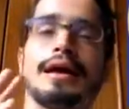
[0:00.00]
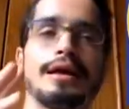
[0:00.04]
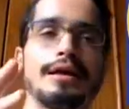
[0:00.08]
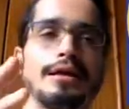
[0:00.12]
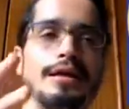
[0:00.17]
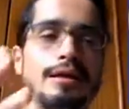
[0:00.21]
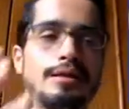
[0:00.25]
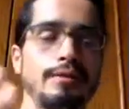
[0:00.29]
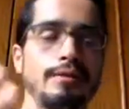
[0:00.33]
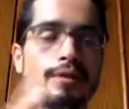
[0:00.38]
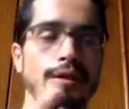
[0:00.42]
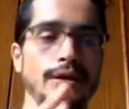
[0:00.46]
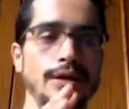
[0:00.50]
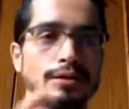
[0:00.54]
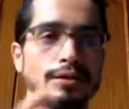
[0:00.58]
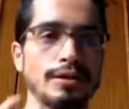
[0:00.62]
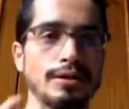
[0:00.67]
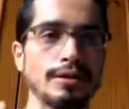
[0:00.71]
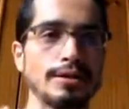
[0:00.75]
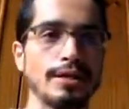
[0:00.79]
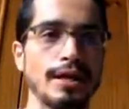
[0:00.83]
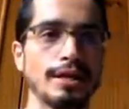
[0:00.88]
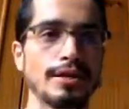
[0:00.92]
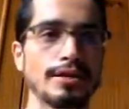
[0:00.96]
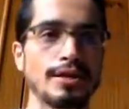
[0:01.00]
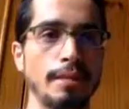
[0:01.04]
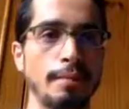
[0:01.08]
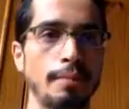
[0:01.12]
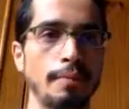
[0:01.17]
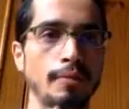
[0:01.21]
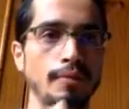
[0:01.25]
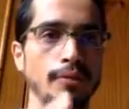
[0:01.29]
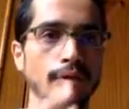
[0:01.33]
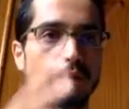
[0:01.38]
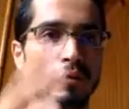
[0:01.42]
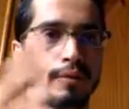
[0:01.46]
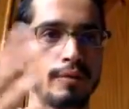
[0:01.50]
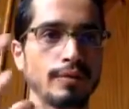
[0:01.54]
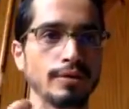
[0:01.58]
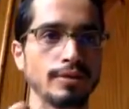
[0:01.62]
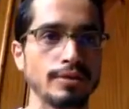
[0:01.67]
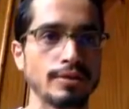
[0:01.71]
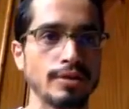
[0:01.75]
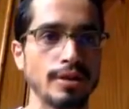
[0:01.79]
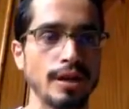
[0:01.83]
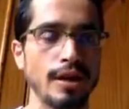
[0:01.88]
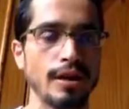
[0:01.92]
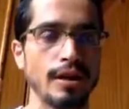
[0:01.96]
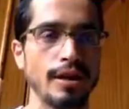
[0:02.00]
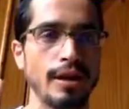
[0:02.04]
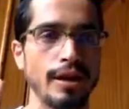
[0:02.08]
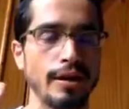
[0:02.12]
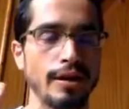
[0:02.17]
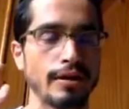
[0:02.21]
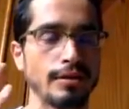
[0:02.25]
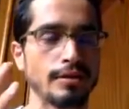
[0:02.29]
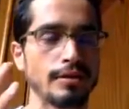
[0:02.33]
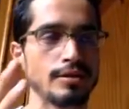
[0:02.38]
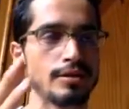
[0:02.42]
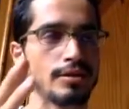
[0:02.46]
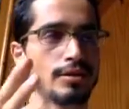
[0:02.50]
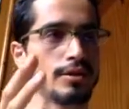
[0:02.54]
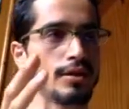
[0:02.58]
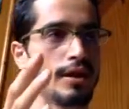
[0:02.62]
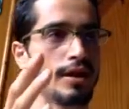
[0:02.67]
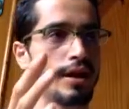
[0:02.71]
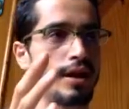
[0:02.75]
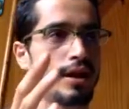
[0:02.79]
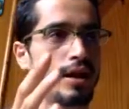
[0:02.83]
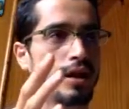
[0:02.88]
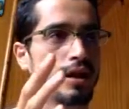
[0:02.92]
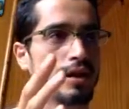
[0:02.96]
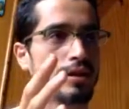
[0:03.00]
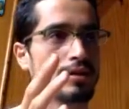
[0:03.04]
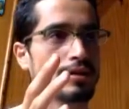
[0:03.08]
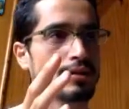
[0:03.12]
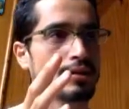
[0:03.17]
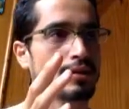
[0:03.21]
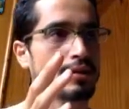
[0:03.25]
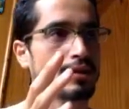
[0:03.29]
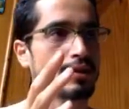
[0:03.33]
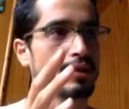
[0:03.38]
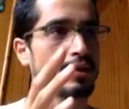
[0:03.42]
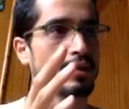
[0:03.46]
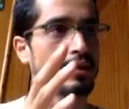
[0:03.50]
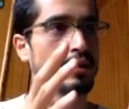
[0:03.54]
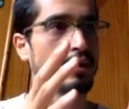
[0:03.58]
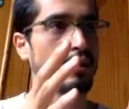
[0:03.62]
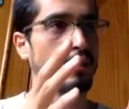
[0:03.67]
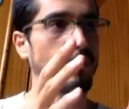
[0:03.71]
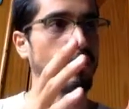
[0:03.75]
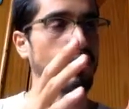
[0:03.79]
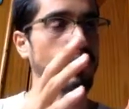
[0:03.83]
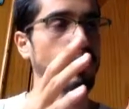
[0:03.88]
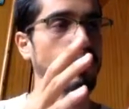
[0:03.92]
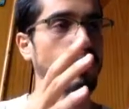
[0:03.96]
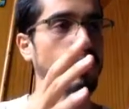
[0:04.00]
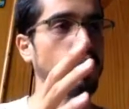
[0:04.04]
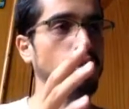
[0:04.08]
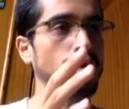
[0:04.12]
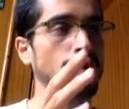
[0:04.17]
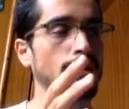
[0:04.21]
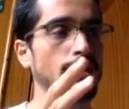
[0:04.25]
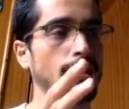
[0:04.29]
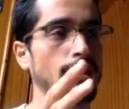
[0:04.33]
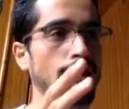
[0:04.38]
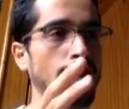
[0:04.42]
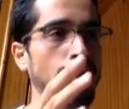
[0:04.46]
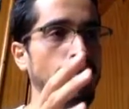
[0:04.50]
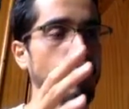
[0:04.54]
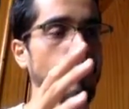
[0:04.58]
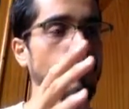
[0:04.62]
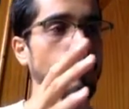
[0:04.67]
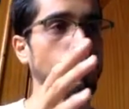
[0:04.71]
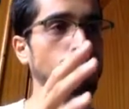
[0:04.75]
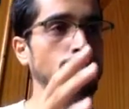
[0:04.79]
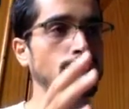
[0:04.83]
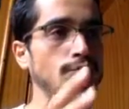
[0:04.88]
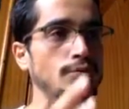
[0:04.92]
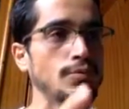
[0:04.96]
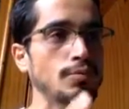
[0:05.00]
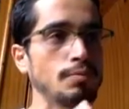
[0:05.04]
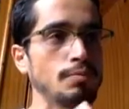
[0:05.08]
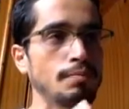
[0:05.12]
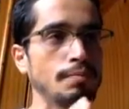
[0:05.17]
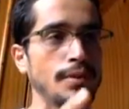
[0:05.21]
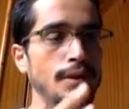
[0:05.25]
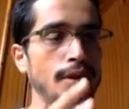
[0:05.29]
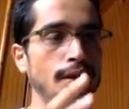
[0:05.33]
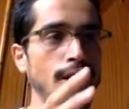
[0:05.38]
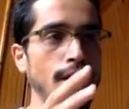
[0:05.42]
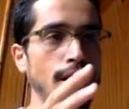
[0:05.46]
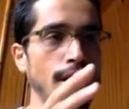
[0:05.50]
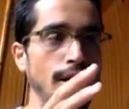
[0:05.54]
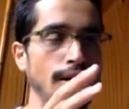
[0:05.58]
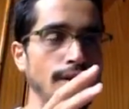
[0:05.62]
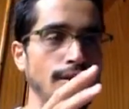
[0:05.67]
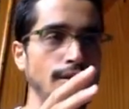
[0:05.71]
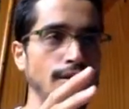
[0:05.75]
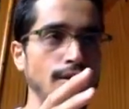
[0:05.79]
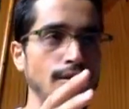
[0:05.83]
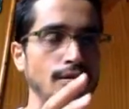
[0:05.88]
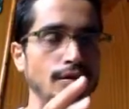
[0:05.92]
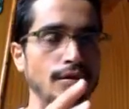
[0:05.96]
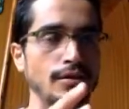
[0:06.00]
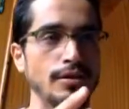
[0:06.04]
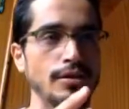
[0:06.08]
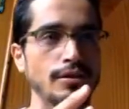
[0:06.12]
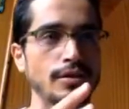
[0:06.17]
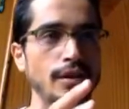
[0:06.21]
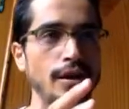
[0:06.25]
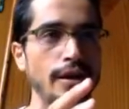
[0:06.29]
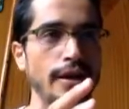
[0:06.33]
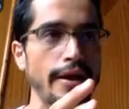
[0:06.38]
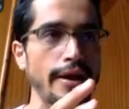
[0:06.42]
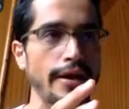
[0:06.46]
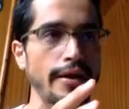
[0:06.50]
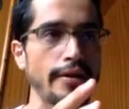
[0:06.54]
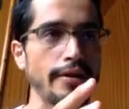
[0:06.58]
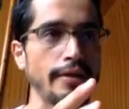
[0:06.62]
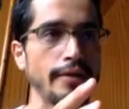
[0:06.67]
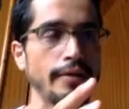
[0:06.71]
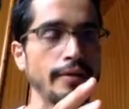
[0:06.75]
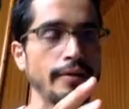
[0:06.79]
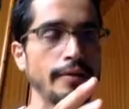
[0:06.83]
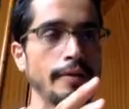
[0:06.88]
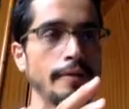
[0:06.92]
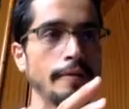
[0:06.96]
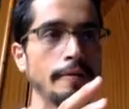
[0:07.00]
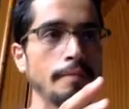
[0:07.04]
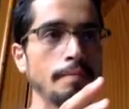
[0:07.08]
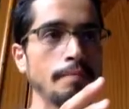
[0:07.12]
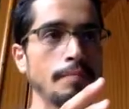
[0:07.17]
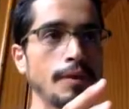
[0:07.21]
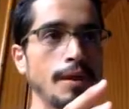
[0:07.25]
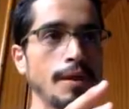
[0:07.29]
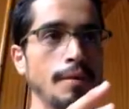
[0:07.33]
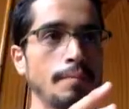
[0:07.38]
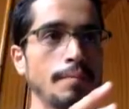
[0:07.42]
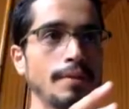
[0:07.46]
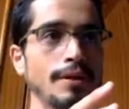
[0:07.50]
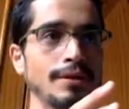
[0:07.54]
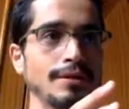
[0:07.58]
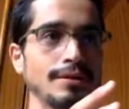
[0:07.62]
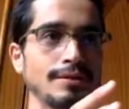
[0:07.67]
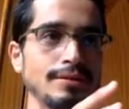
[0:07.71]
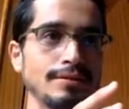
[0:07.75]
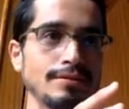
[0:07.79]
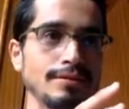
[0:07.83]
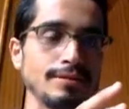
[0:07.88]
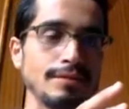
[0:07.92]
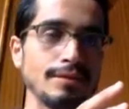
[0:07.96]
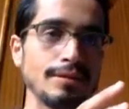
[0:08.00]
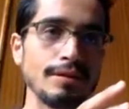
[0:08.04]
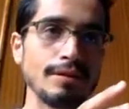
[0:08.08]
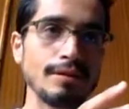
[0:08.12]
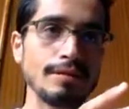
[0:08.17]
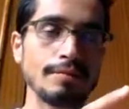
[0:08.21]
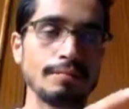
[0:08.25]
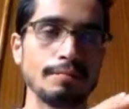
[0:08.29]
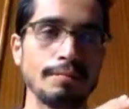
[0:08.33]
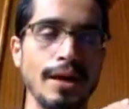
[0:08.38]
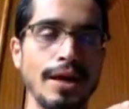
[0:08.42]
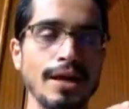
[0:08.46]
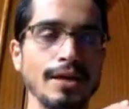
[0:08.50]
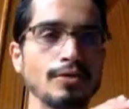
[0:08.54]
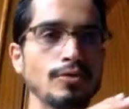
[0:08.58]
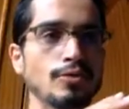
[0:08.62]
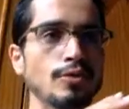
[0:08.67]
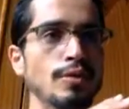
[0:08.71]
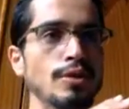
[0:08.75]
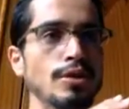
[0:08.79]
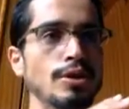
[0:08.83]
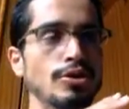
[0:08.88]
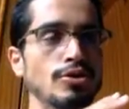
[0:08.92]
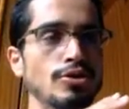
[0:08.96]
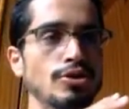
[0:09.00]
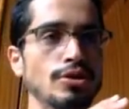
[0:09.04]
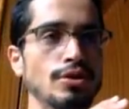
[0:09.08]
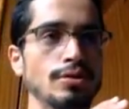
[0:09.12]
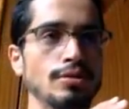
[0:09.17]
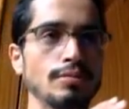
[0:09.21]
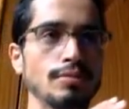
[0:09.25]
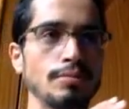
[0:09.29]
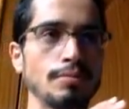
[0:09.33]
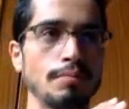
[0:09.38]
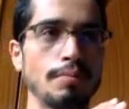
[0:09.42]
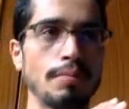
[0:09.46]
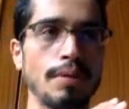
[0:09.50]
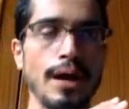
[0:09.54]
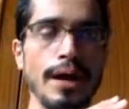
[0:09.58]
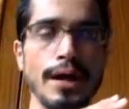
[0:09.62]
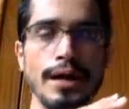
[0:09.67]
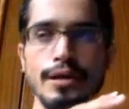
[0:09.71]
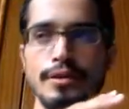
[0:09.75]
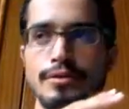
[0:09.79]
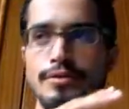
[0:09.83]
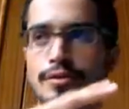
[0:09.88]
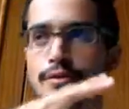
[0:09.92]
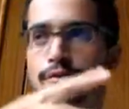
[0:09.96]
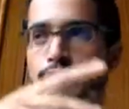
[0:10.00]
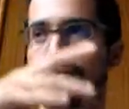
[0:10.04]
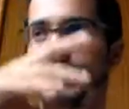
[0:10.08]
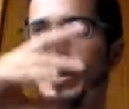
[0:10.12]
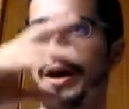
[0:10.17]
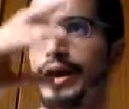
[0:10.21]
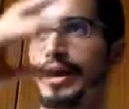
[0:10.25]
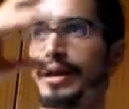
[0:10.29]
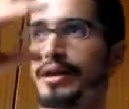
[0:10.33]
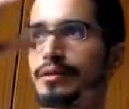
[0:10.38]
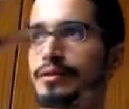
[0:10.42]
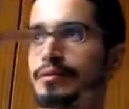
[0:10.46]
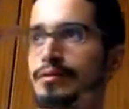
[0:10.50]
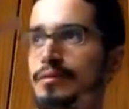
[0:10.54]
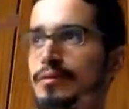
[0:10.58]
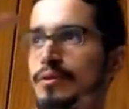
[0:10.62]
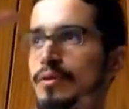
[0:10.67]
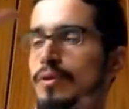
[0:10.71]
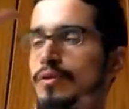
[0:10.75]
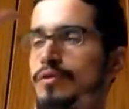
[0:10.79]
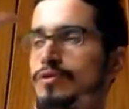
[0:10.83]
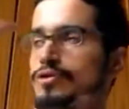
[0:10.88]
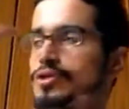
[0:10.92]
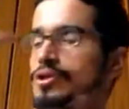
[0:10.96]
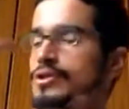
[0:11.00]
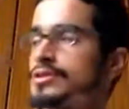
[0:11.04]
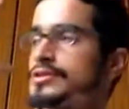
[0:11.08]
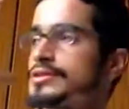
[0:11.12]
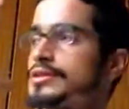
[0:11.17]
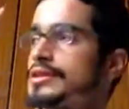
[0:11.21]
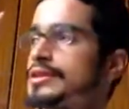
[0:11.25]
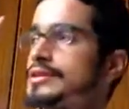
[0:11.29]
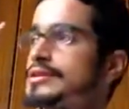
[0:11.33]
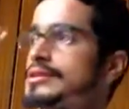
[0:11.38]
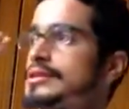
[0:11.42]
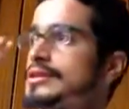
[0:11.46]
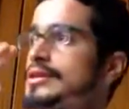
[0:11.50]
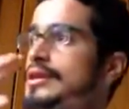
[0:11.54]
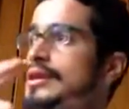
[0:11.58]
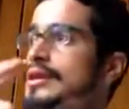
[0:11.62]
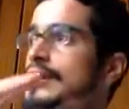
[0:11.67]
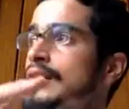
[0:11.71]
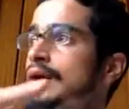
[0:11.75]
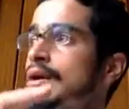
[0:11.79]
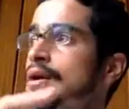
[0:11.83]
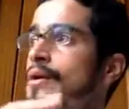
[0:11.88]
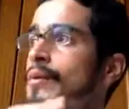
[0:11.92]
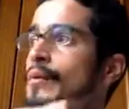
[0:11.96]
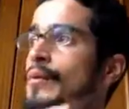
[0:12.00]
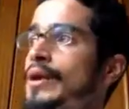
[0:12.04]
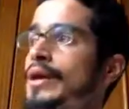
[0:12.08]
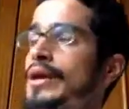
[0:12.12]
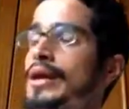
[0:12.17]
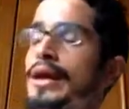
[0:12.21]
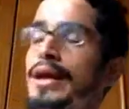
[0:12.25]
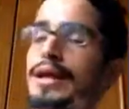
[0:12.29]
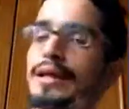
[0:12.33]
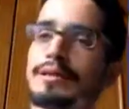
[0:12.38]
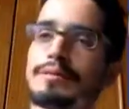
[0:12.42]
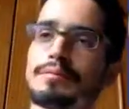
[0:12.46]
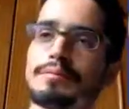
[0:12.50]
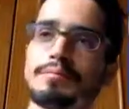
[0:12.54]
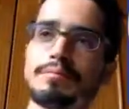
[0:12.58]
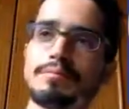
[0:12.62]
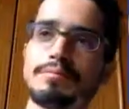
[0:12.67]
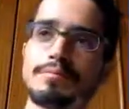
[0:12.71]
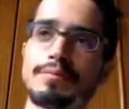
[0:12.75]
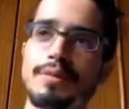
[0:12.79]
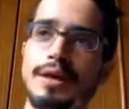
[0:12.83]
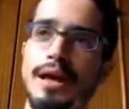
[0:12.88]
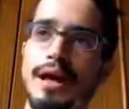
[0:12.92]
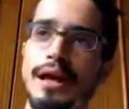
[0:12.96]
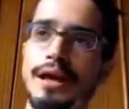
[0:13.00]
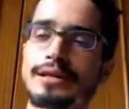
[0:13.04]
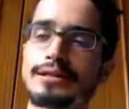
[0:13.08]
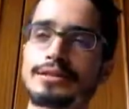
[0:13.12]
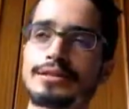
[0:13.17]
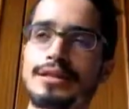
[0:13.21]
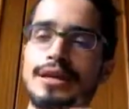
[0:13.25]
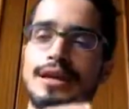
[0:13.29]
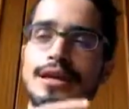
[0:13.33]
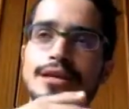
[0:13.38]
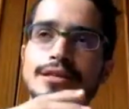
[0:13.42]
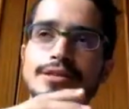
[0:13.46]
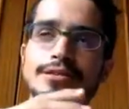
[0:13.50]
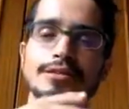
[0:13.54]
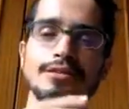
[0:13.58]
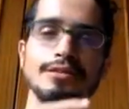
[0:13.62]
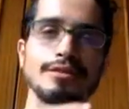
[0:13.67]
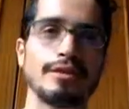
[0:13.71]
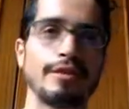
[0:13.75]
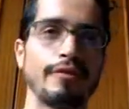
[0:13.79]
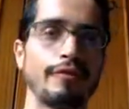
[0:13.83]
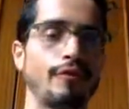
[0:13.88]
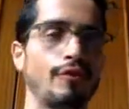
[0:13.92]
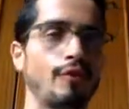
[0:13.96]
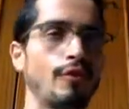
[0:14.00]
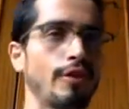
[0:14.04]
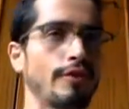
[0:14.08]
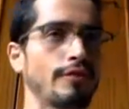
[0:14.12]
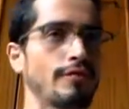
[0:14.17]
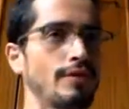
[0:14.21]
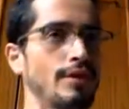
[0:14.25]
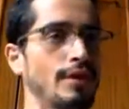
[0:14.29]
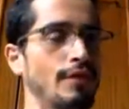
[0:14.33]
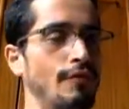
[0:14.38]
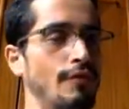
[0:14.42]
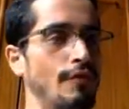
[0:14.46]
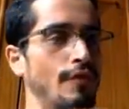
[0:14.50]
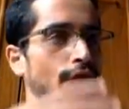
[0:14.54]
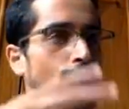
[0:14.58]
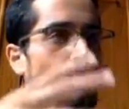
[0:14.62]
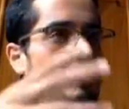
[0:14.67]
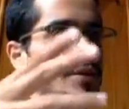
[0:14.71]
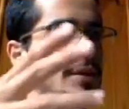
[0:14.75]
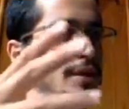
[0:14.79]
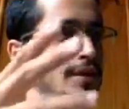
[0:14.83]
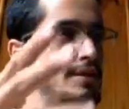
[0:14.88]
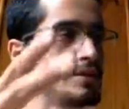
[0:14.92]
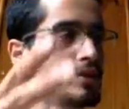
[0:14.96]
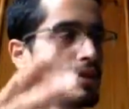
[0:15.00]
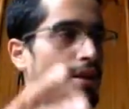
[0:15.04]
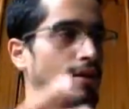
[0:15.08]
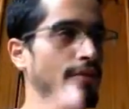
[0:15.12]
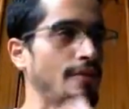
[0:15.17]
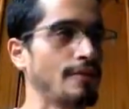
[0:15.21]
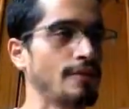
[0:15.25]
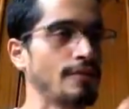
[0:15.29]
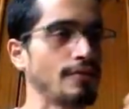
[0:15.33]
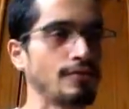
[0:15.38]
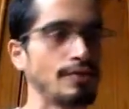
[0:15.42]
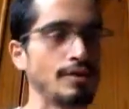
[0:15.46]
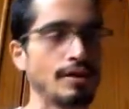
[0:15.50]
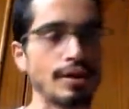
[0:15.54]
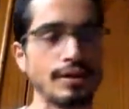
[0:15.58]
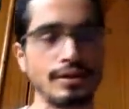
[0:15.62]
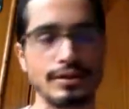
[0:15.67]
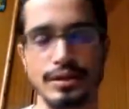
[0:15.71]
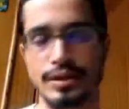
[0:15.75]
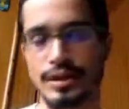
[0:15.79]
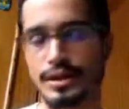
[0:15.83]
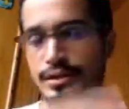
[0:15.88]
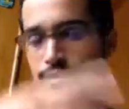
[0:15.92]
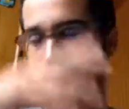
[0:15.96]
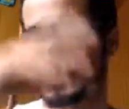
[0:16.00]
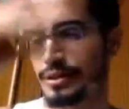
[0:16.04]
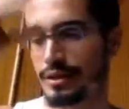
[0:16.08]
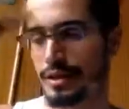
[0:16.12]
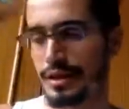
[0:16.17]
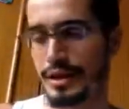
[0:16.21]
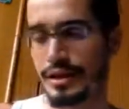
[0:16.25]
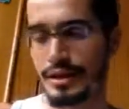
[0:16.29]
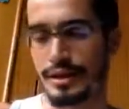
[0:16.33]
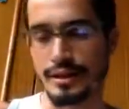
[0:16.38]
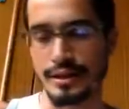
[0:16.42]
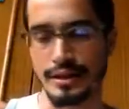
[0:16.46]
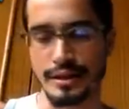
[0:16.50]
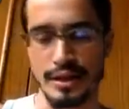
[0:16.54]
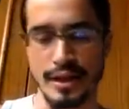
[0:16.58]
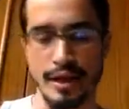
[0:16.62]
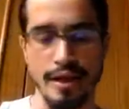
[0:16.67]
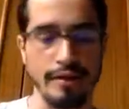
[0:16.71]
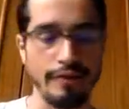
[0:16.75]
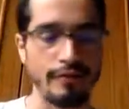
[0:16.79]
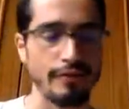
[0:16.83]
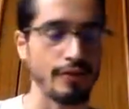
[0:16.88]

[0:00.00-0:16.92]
in this example there was 10 layers, and we are able to be at the third layer. But by intuition, by divine consciousness, we can access the fourth, the fifth, the seventh, the sixth, the 10th,